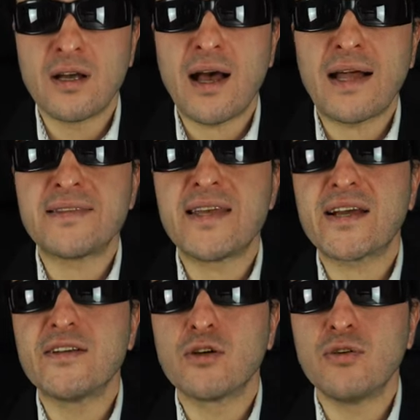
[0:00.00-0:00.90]
and
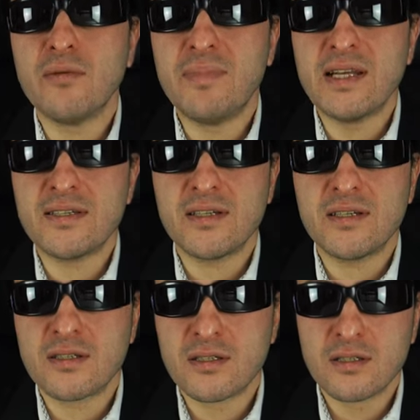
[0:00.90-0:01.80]
technical
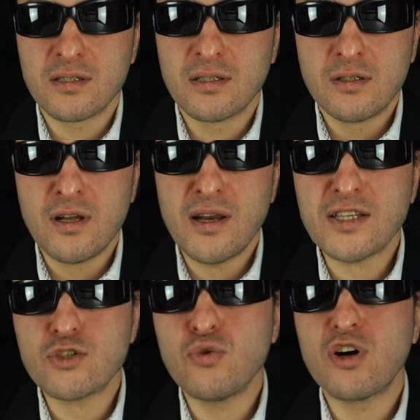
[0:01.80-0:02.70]
abilities.
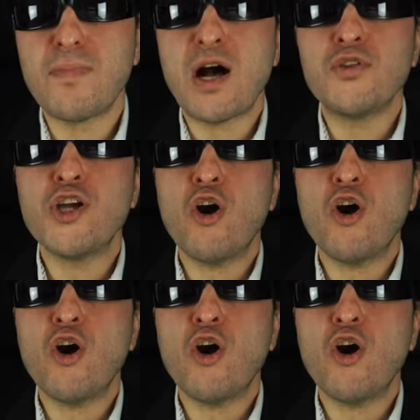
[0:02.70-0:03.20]
Let's talk about the